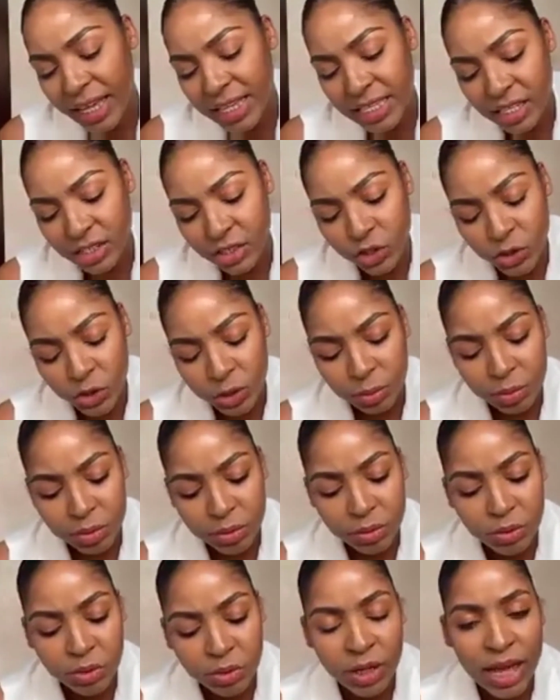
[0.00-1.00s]
the SA
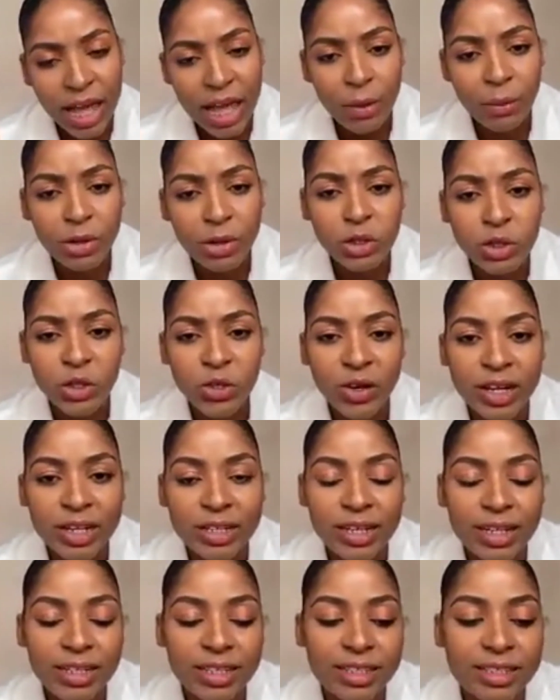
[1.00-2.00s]
trip. I went to
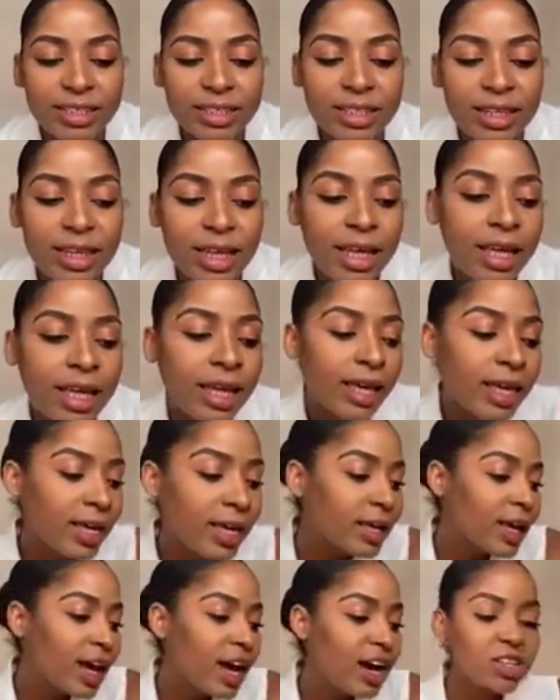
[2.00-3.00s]
granddaddy's.
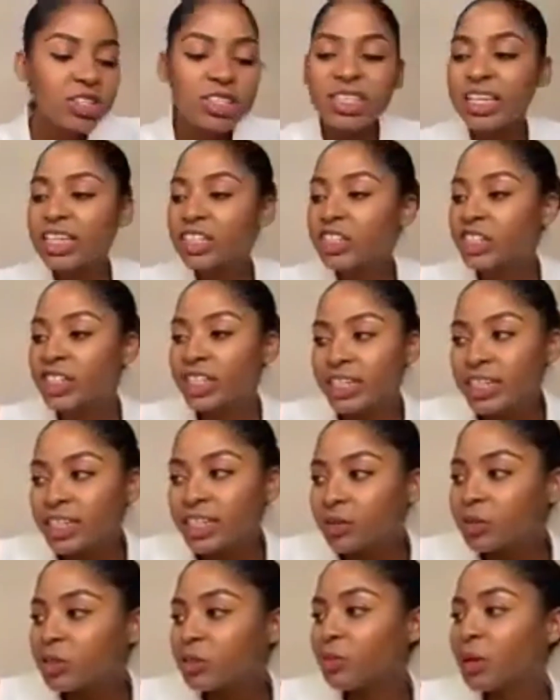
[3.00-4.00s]
I was there
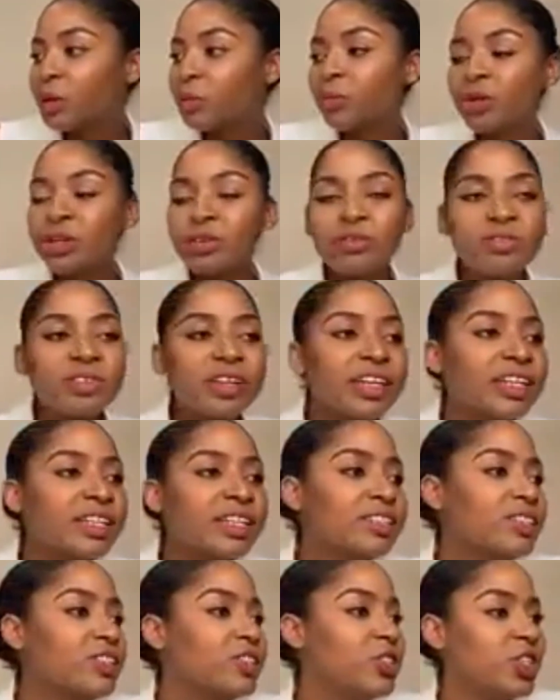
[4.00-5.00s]
chilling with my
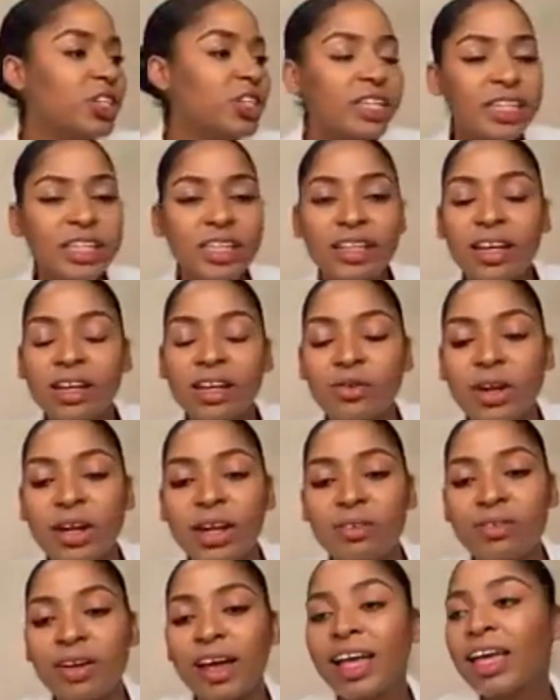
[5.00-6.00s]
boyfriend, drinking
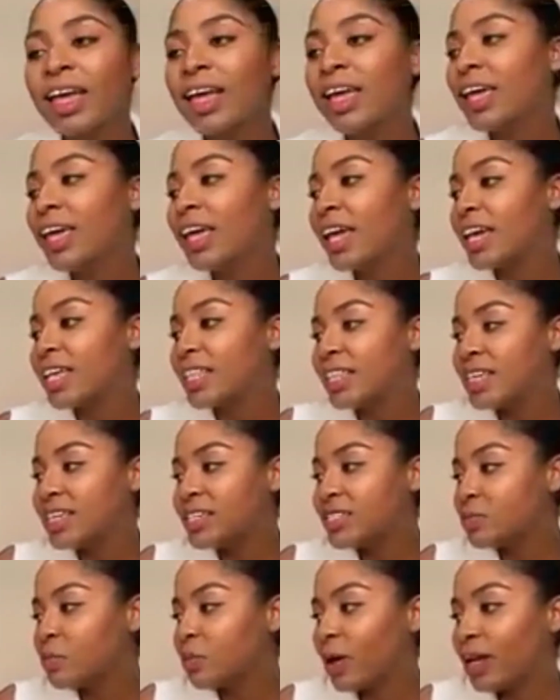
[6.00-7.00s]
and whatever.
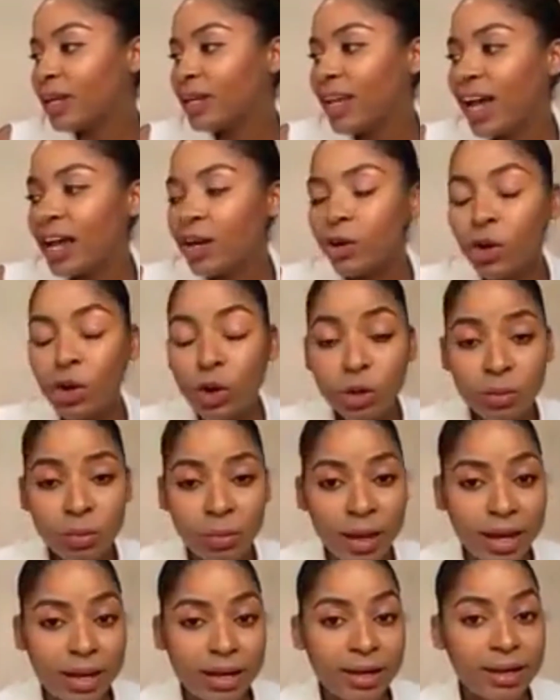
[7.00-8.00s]
And this man, an
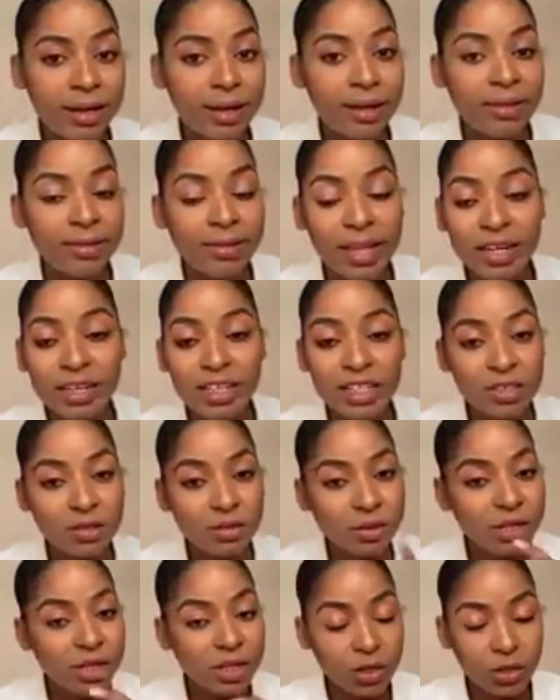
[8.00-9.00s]
old man that
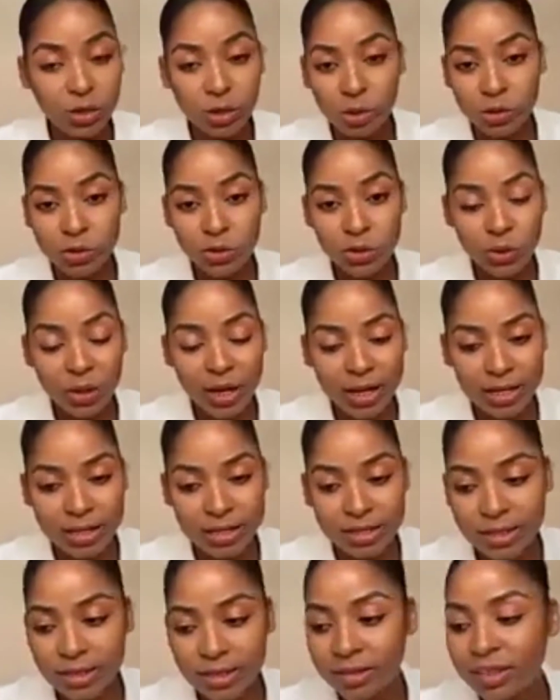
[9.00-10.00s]
is really close to
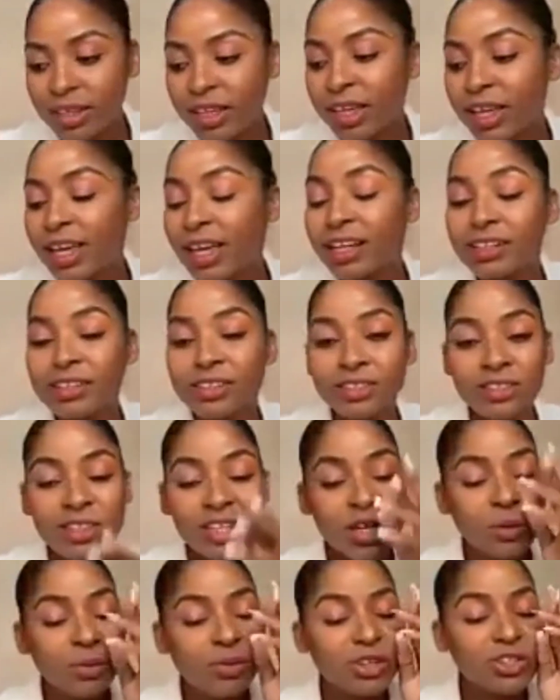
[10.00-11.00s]
Alice,
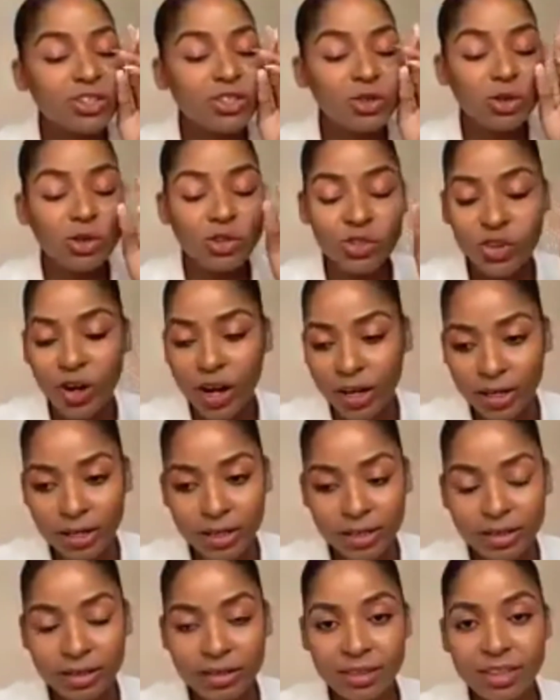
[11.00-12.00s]
he was so
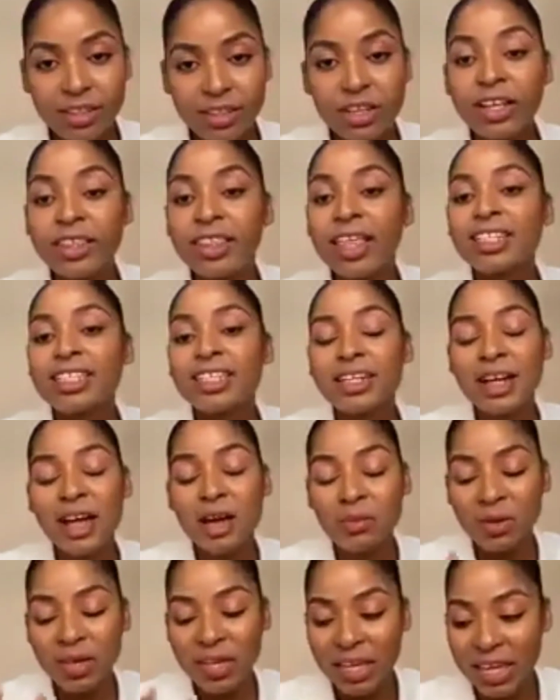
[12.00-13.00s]
drunk. That's
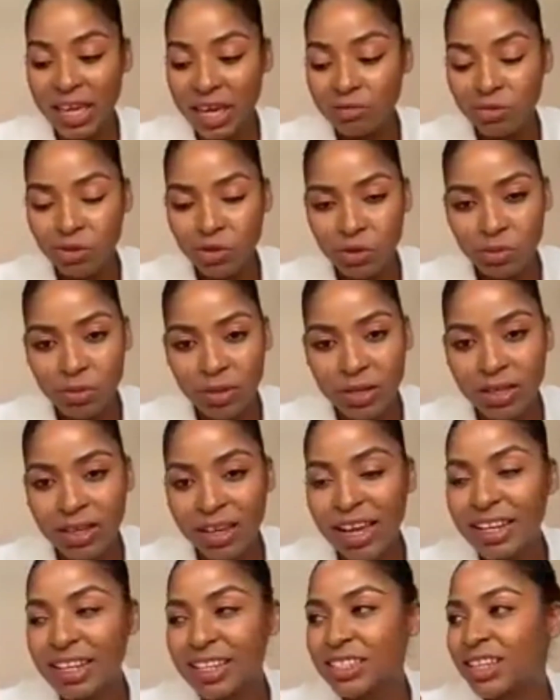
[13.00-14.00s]
how come he came to
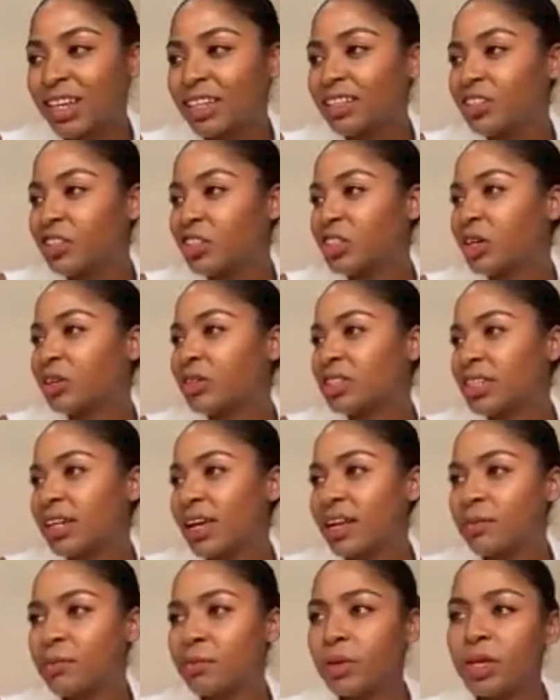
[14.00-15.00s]
me and he started
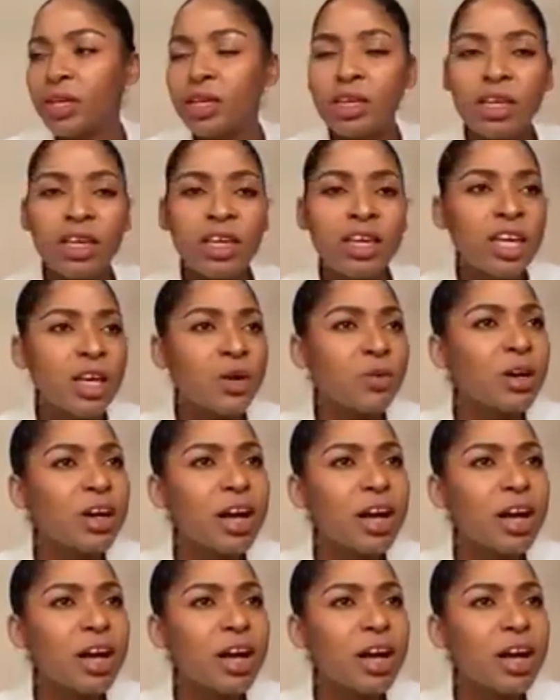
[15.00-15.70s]
shouting at me.